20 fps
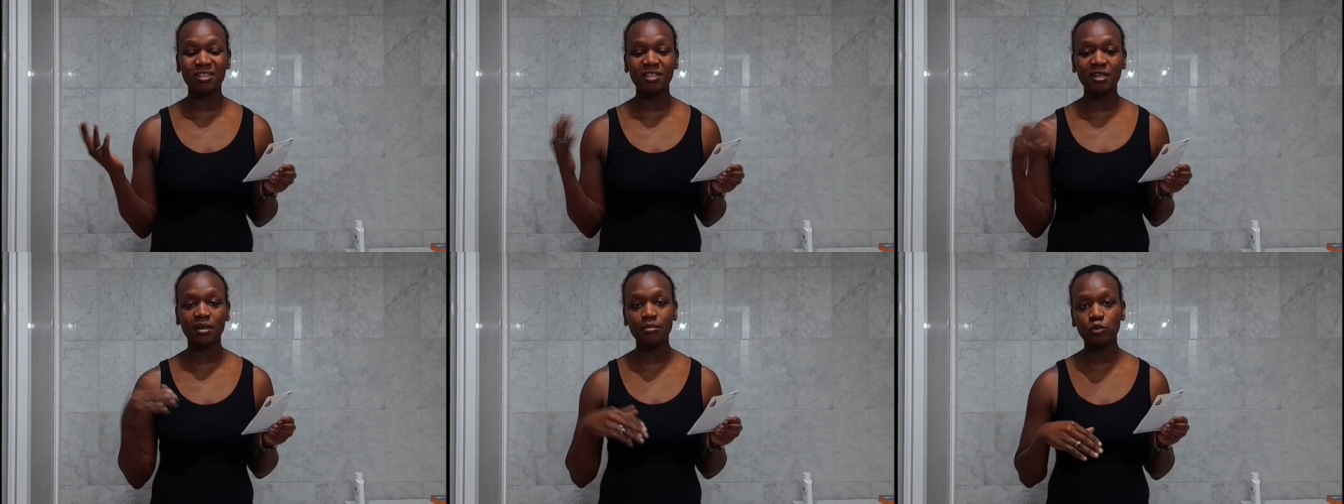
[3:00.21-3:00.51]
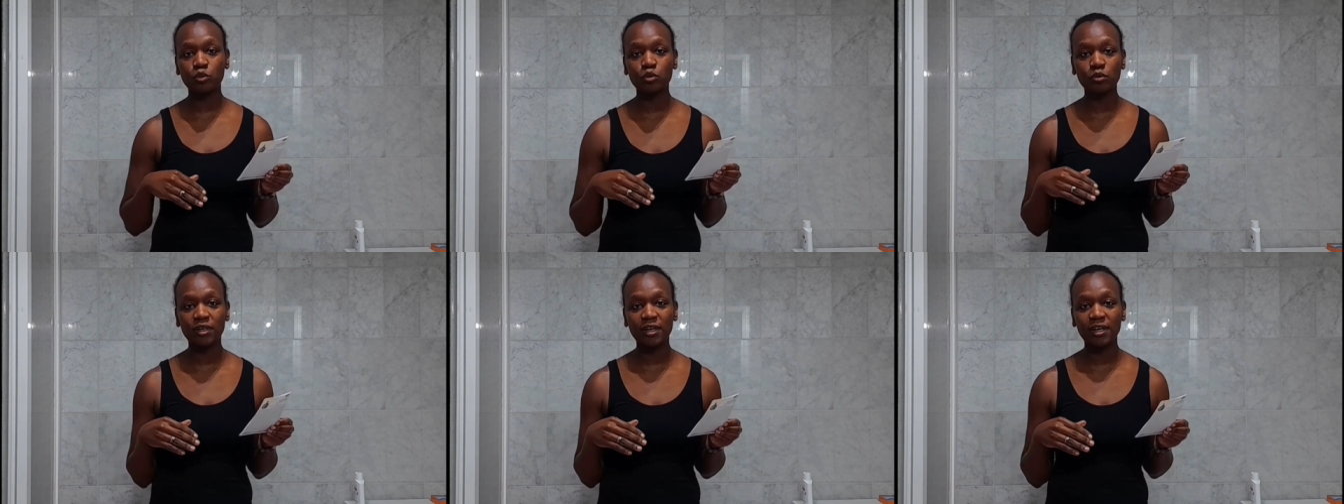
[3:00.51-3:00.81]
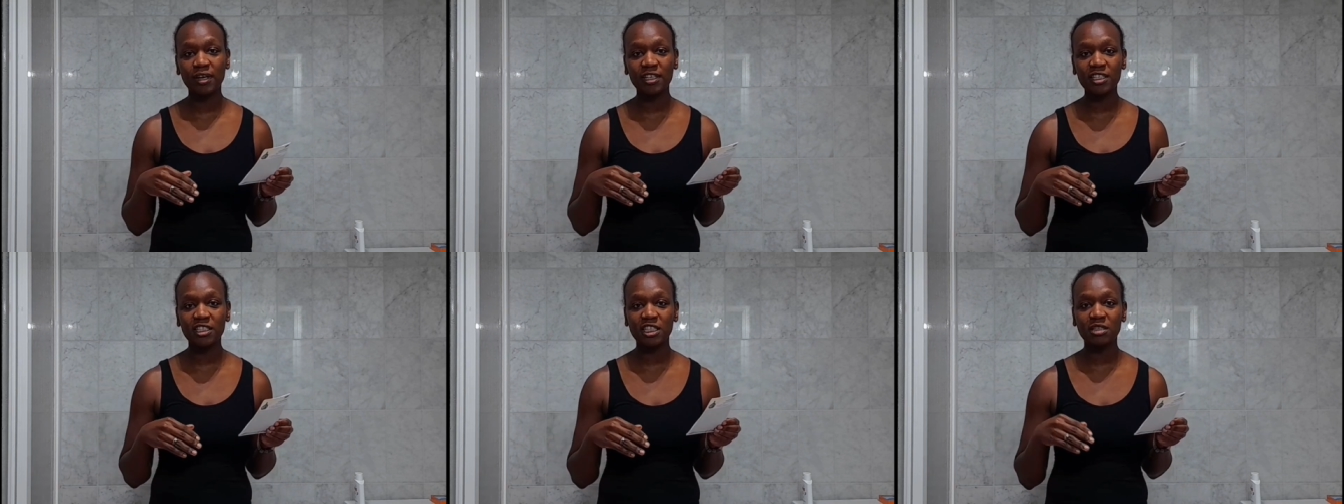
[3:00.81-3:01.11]
came too
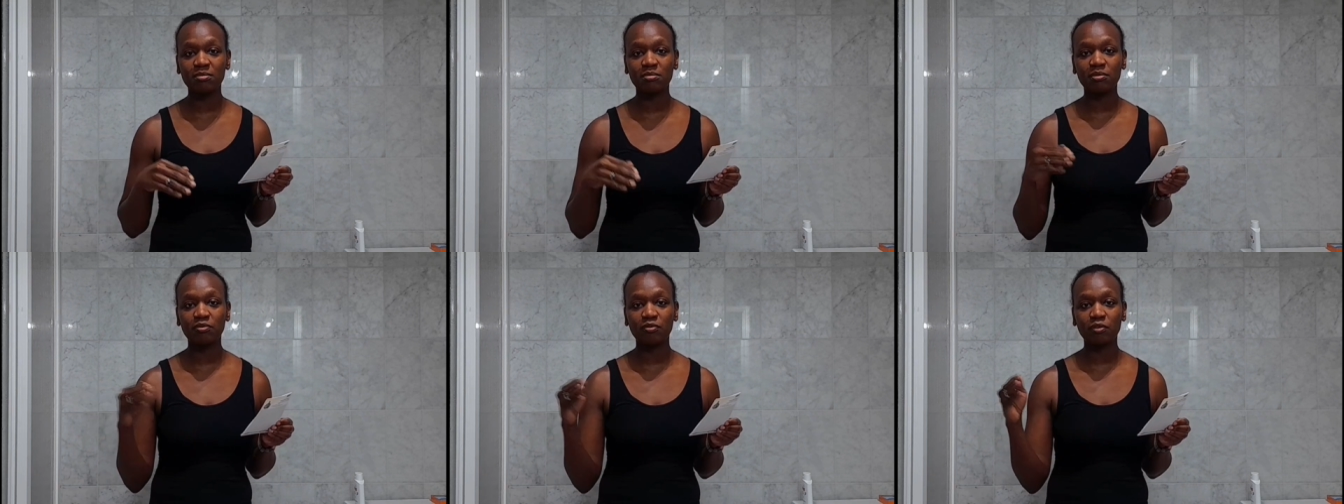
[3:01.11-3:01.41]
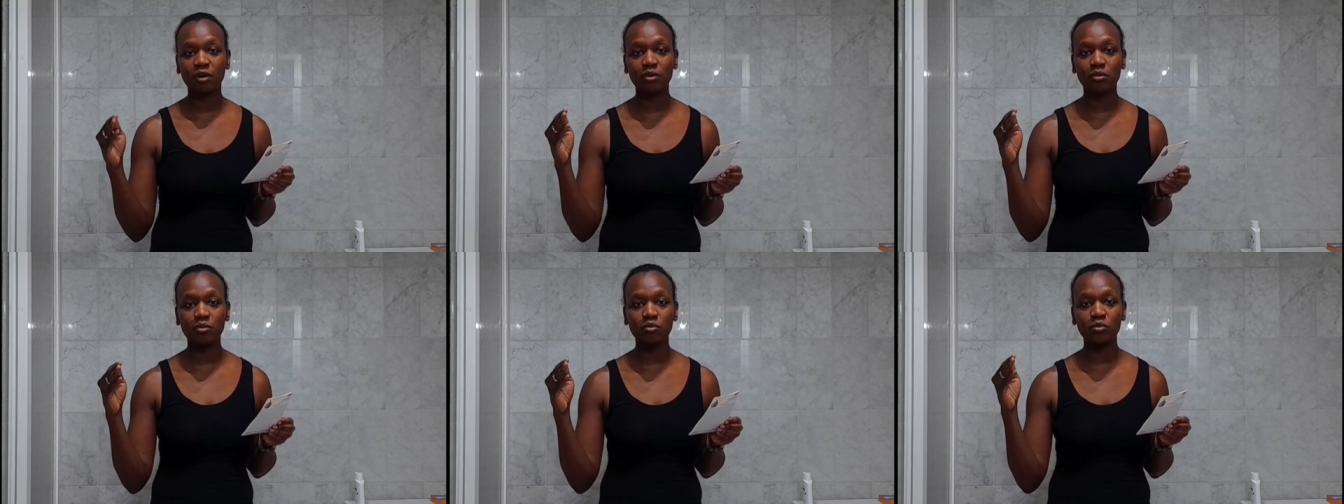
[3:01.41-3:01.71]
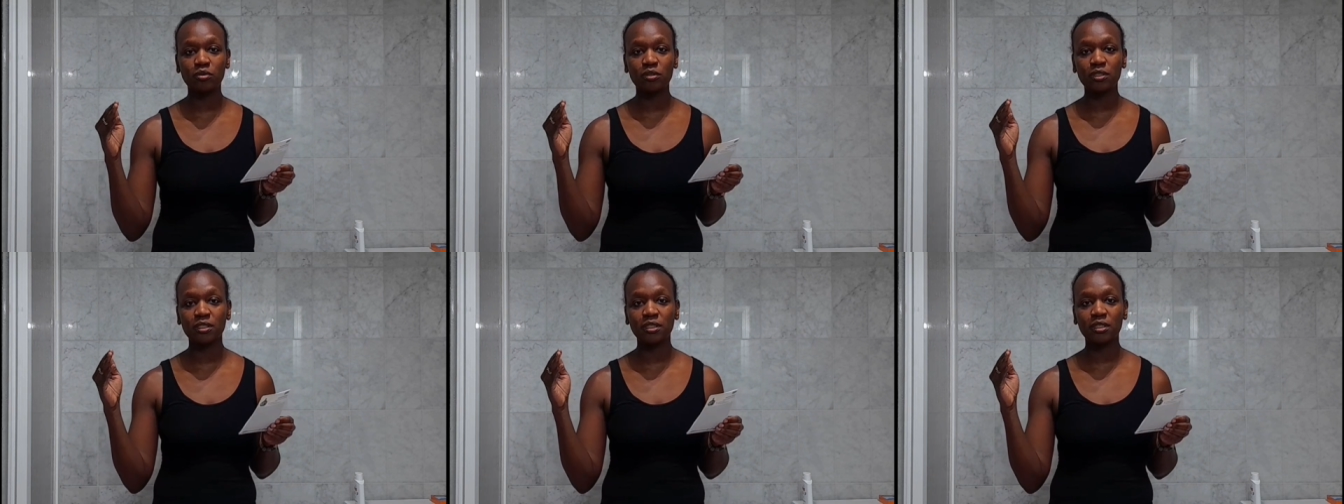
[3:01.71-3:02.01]
late and before I
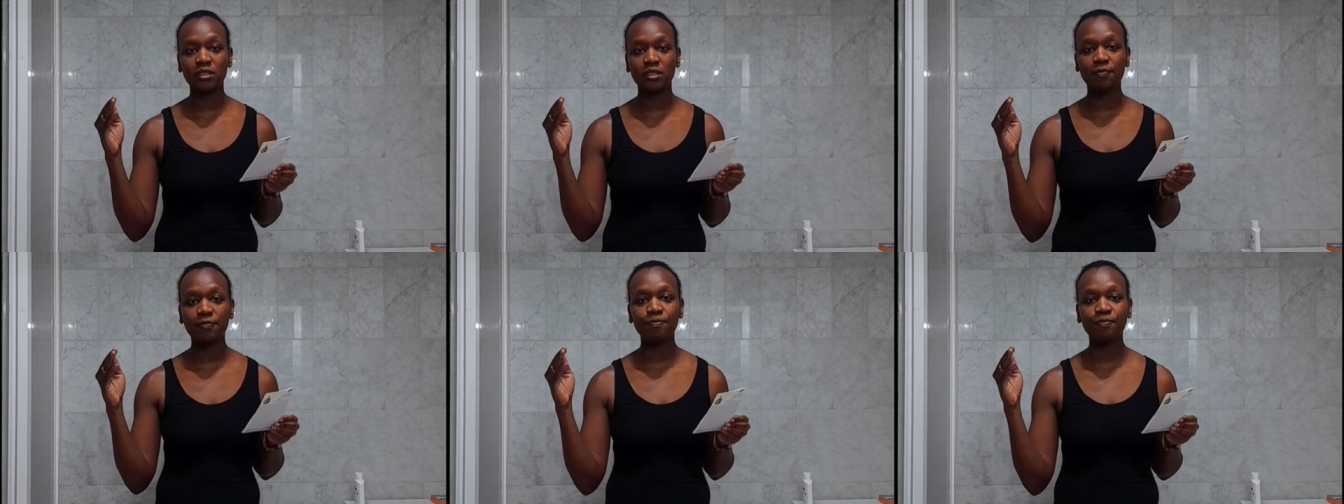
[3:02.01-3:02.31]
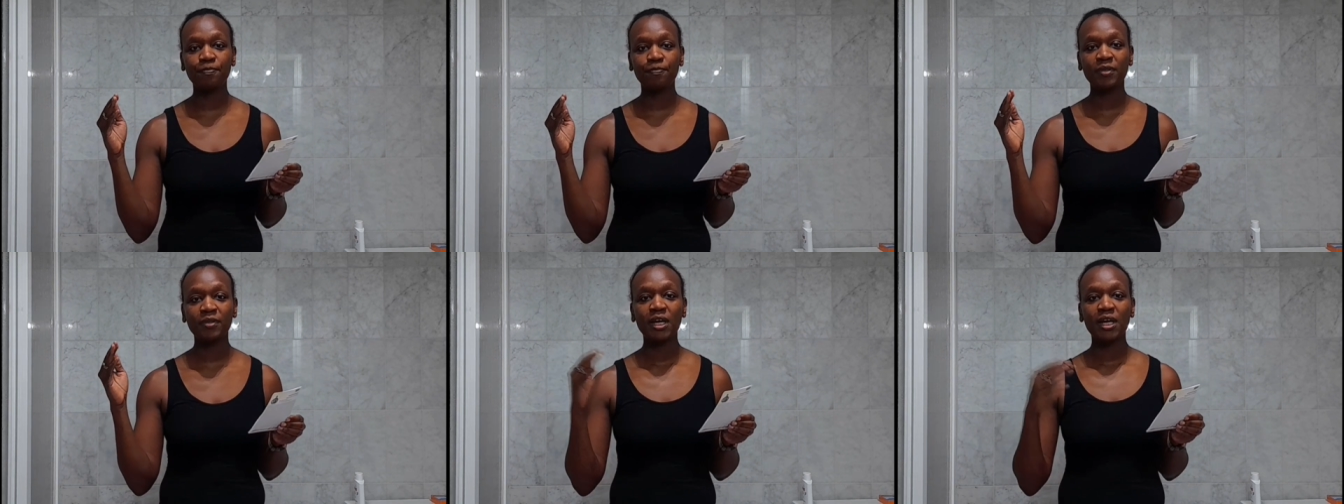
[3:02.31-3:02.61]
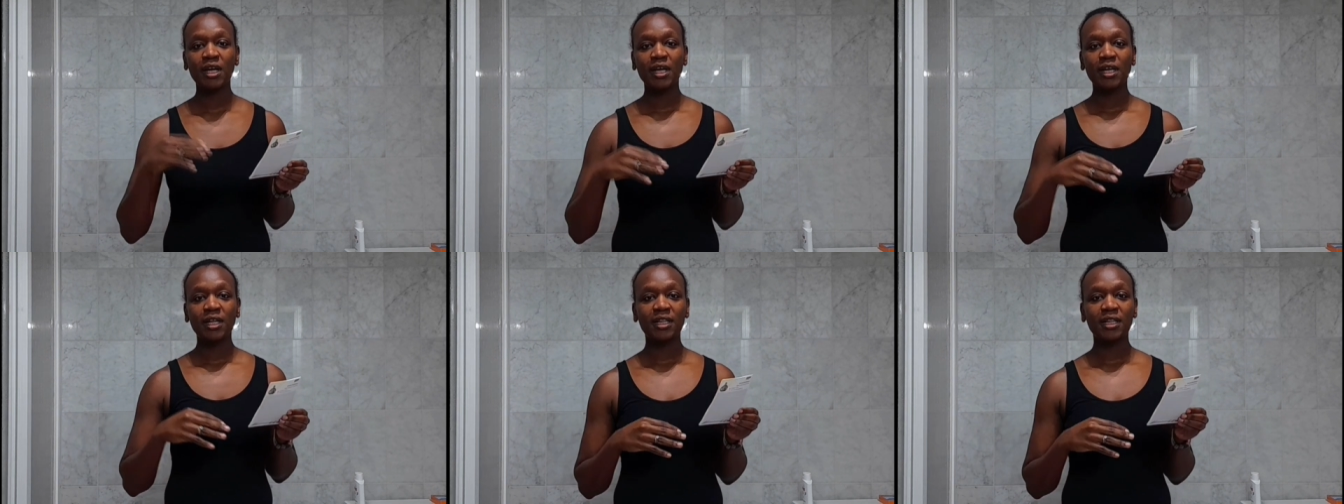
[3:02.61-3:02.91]
could
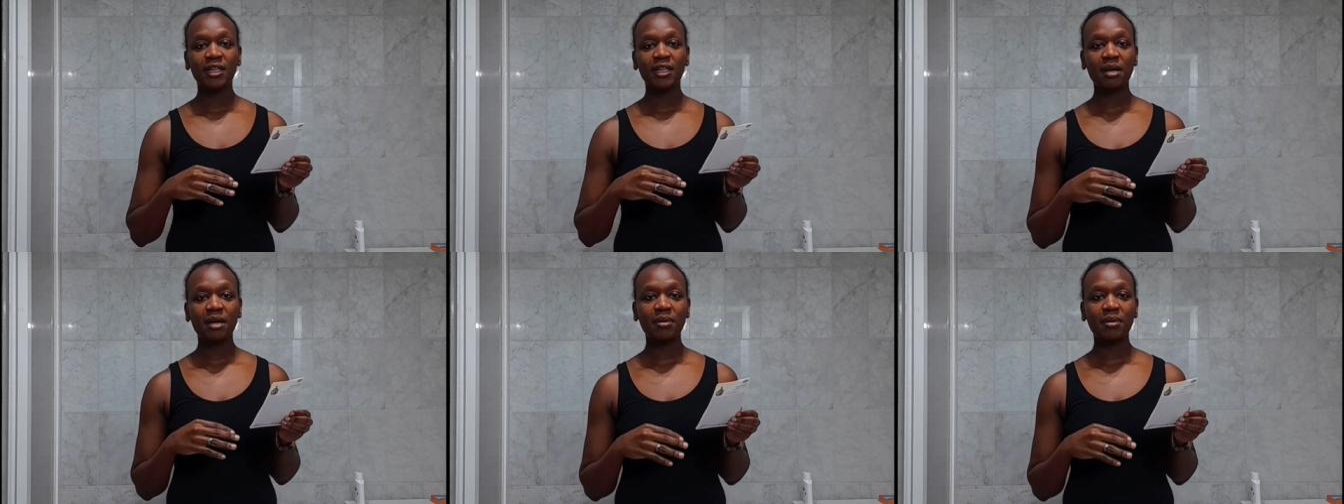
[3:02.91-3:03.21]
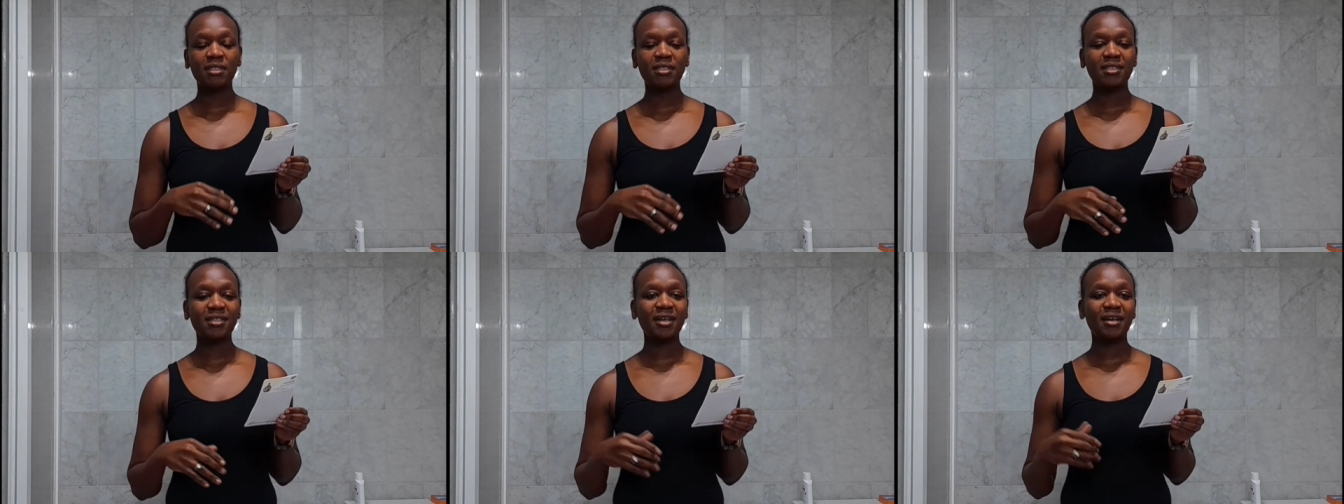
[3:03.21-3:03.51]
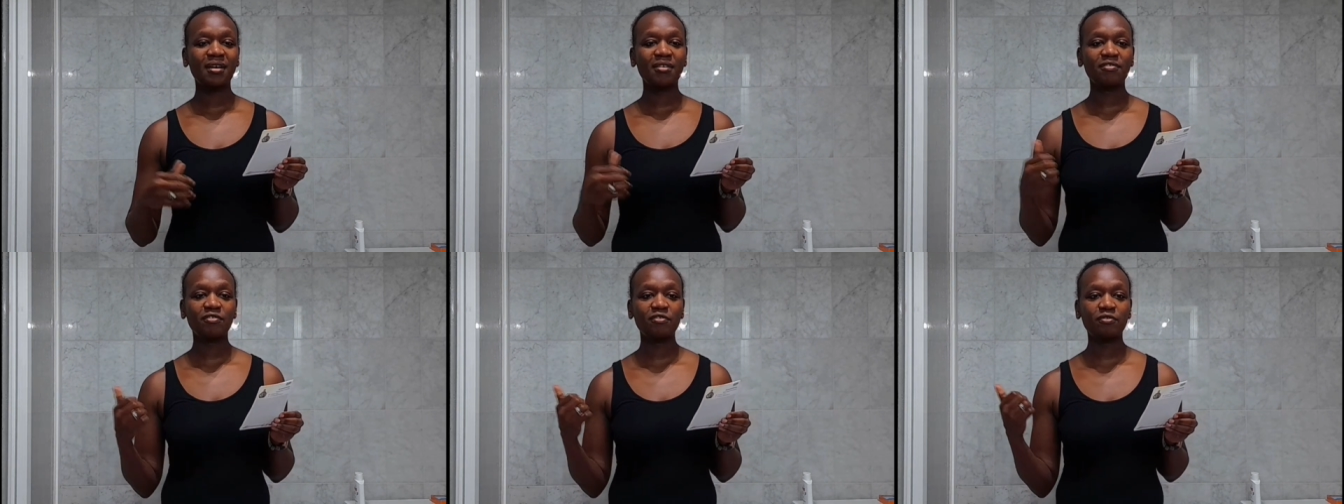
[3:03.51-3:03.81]
um, clear my
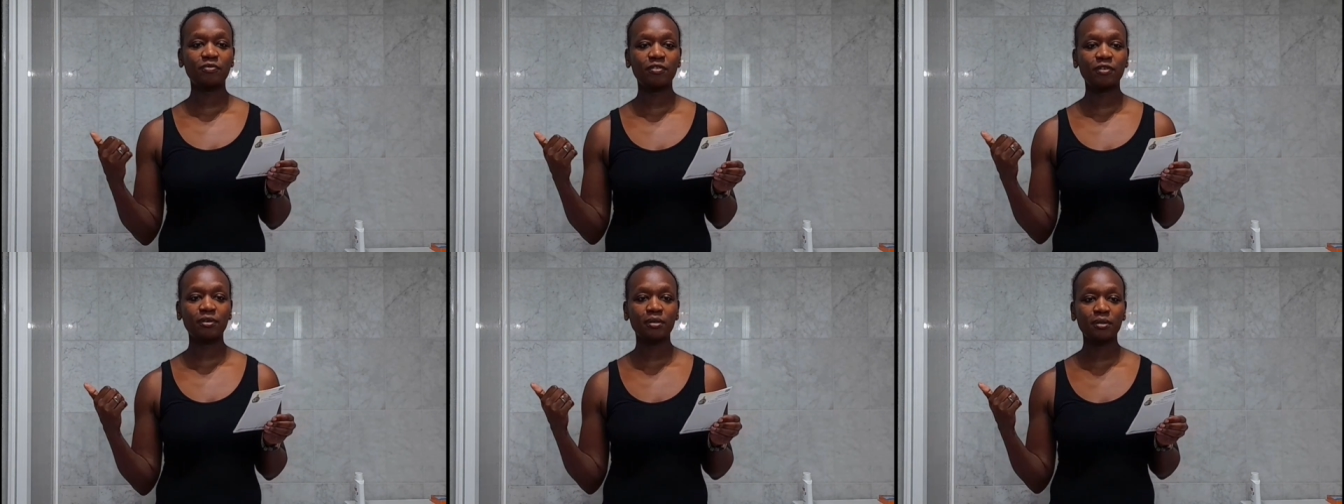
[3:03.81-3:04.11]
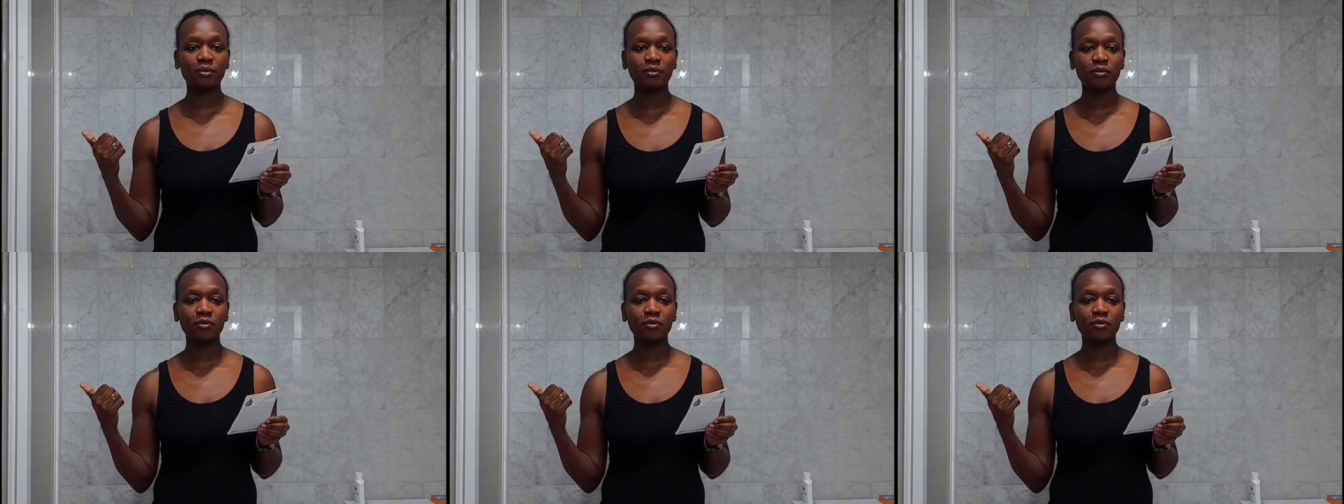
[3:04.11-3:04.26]
stuff uh,